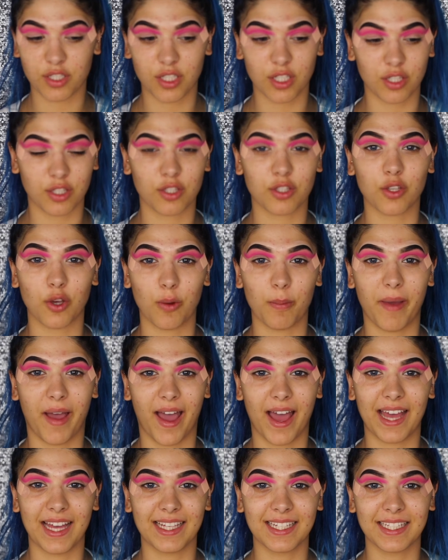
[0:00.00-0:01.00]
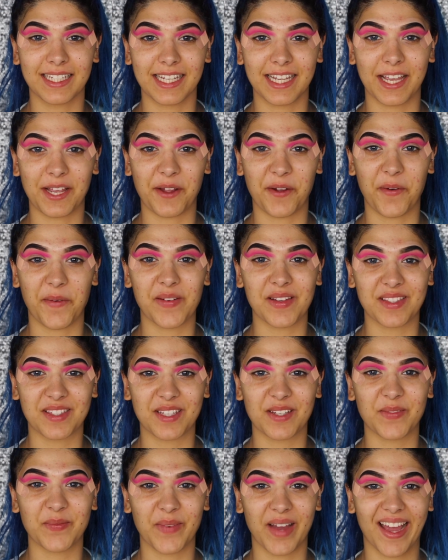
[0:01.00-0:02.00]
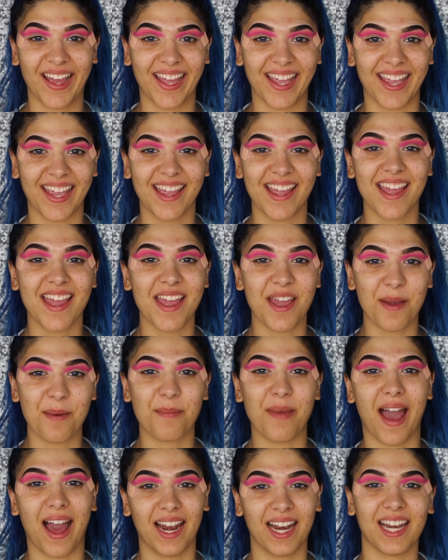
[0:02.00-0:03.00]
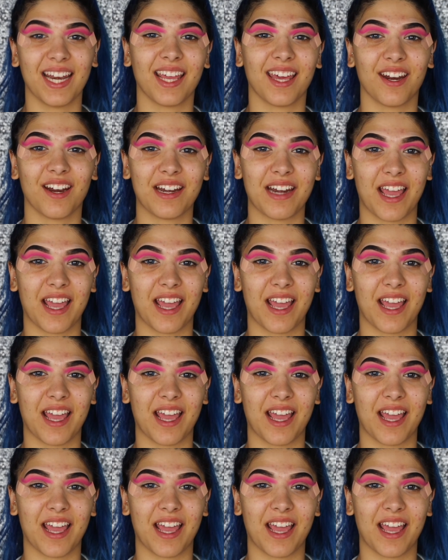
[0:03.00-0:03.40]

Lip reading: cheat so bad and go into my palette and get a